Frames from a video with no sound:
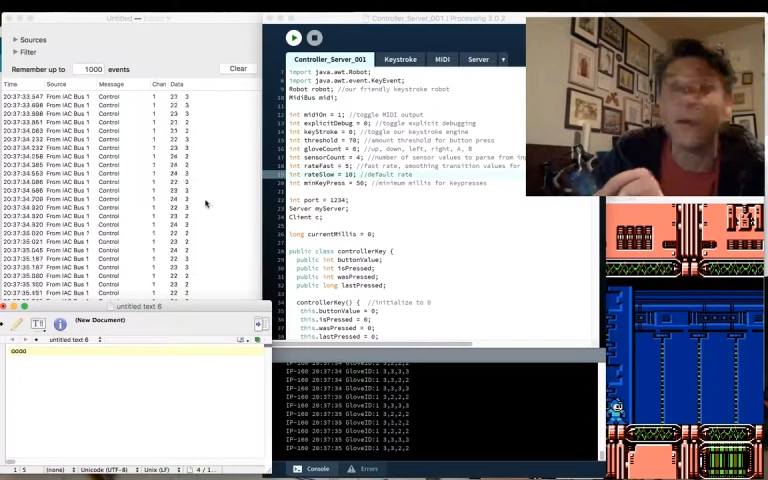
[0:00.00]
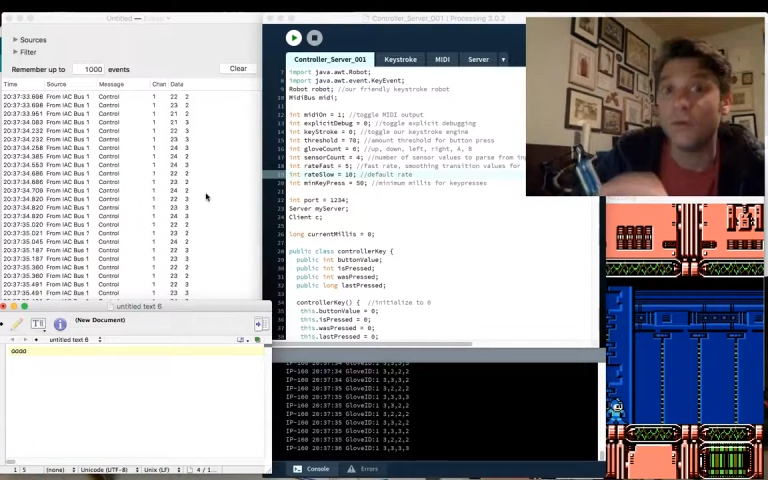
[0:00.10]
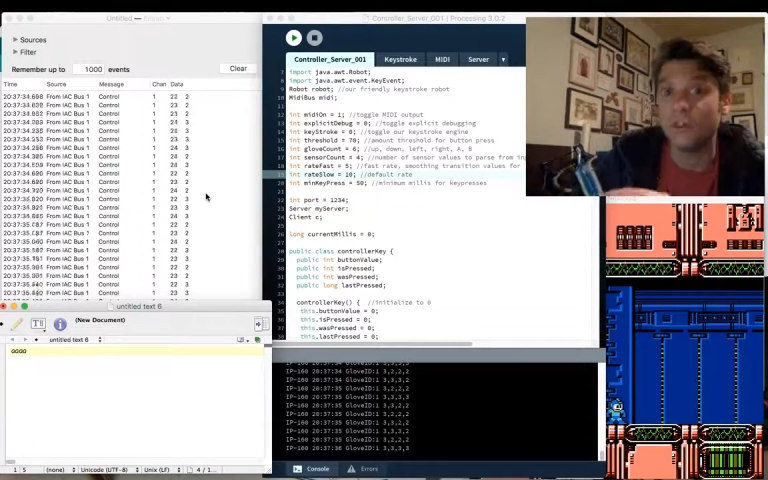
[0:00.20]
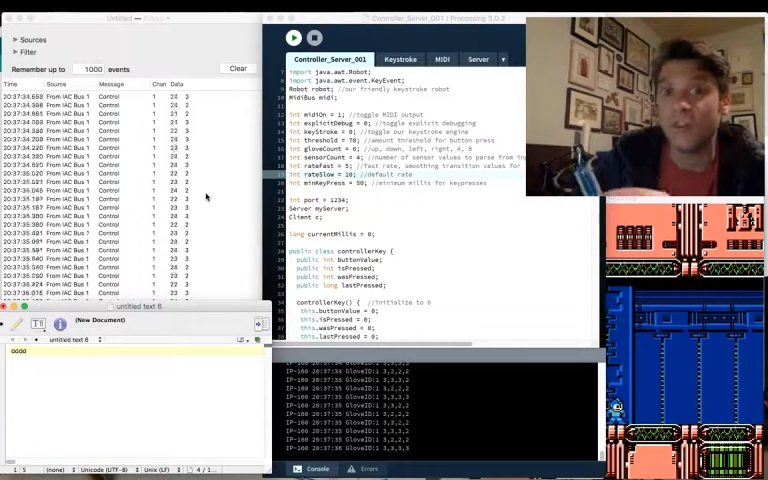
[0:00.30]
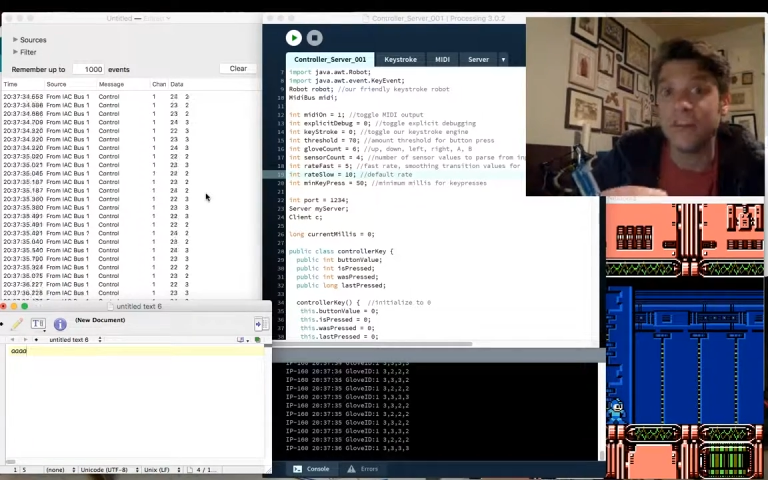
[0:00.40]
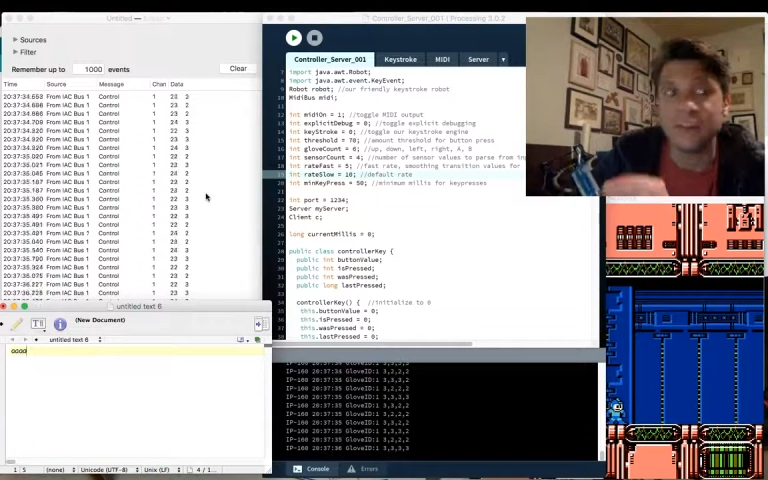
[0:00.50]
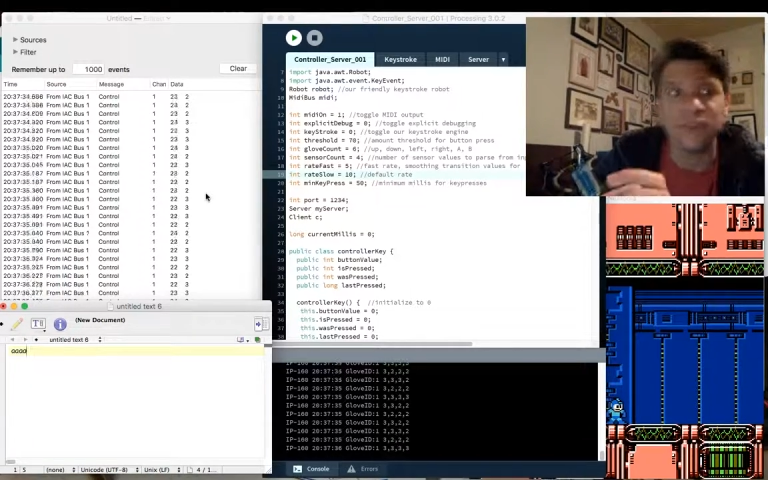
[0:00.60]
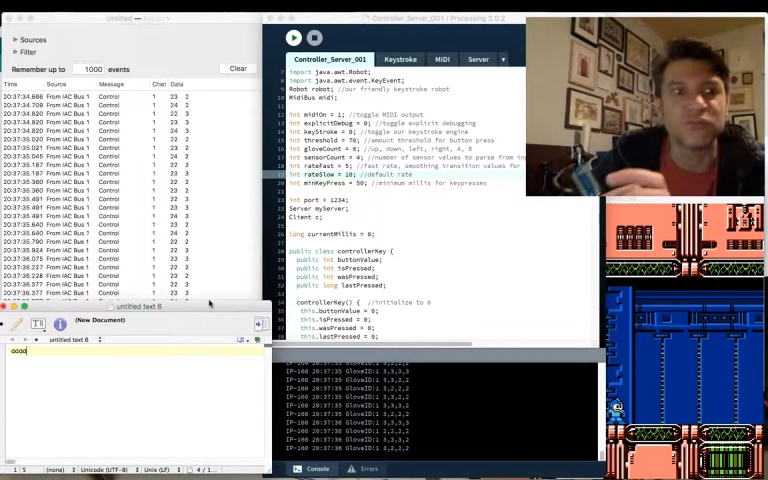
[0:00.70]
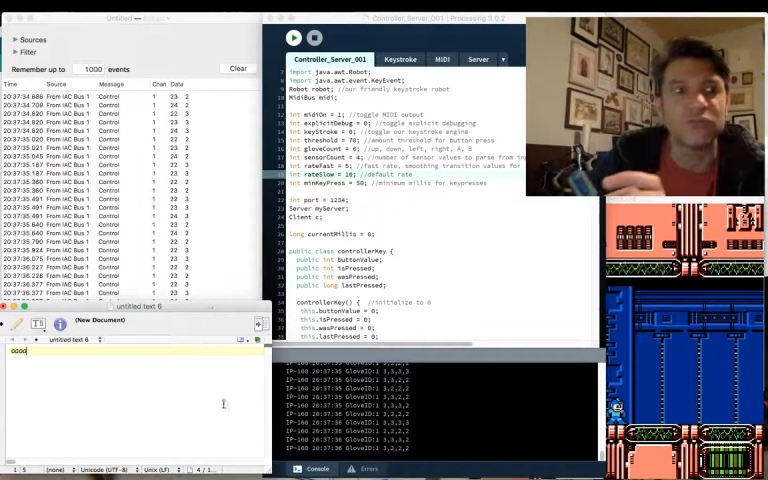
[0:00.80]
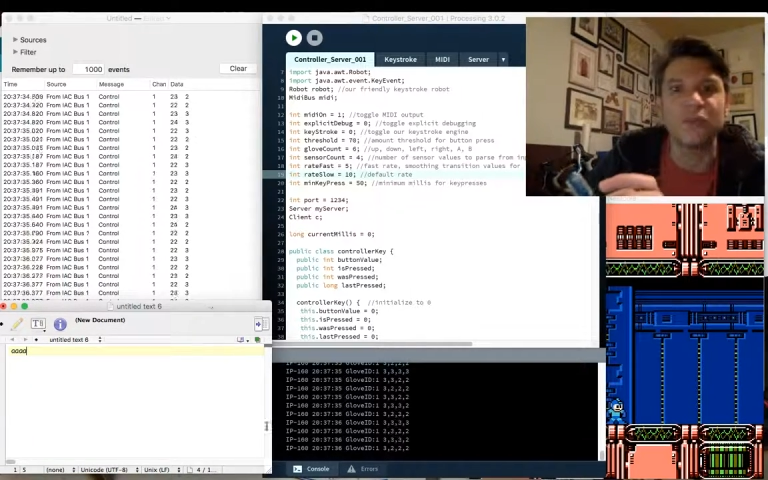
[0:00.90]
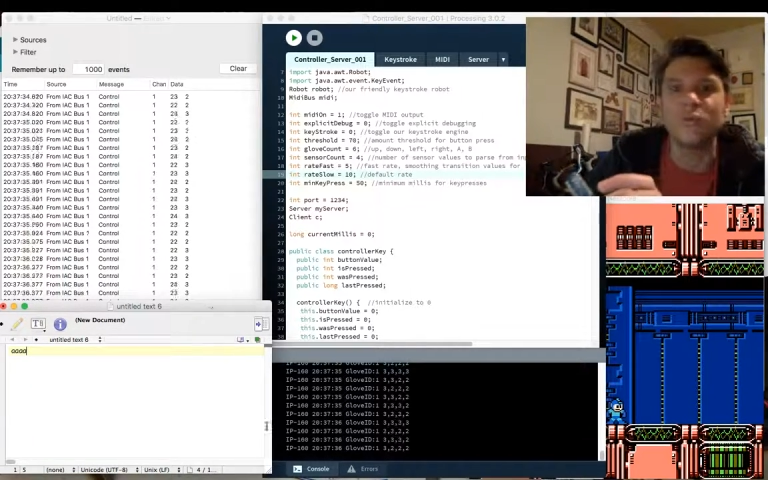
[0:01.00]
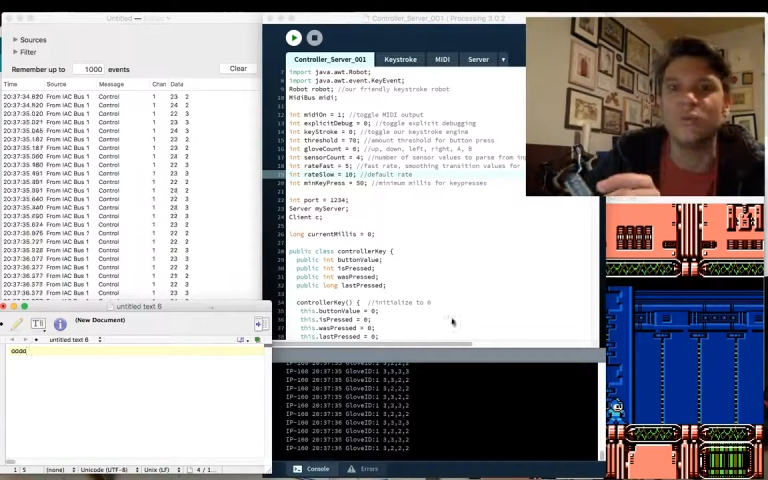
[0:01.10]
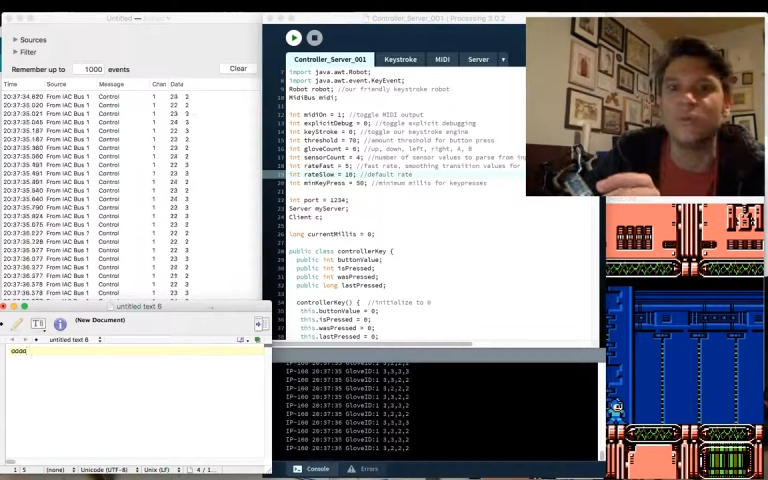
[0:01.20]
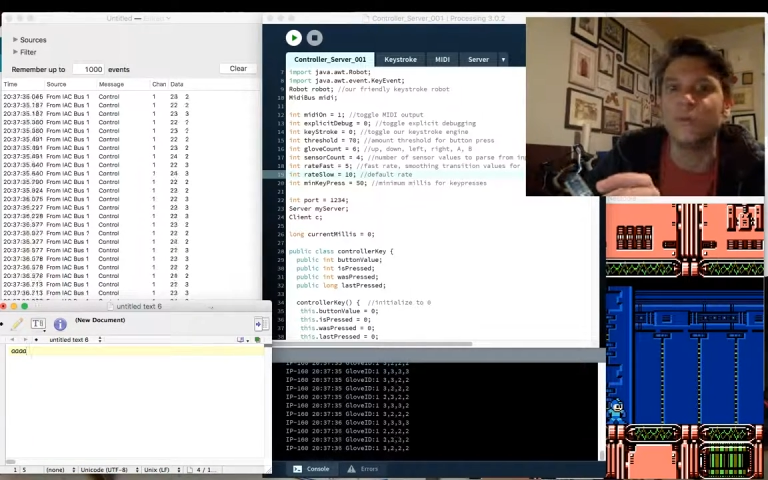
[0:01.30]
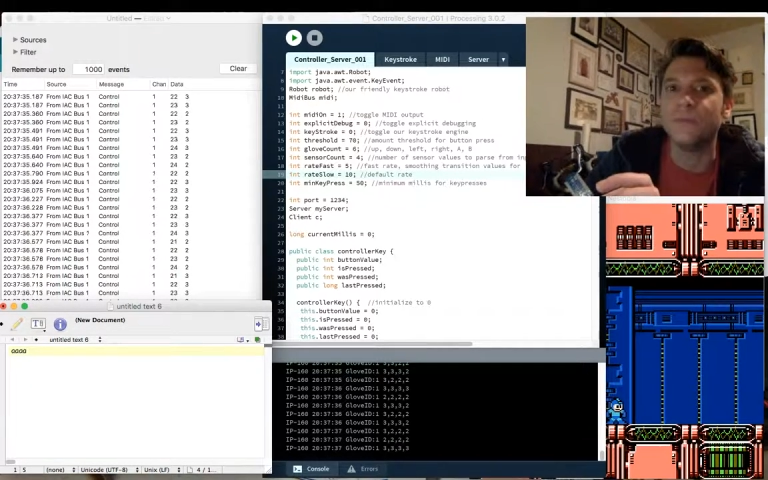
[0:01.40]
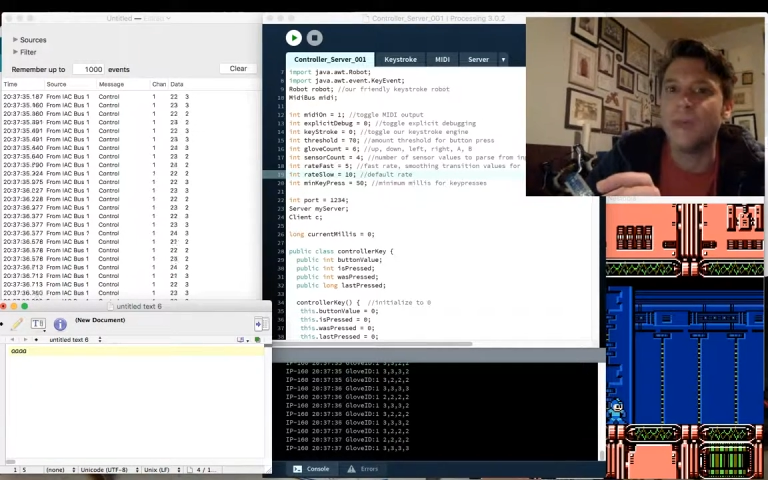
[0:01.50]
which I think is really cool,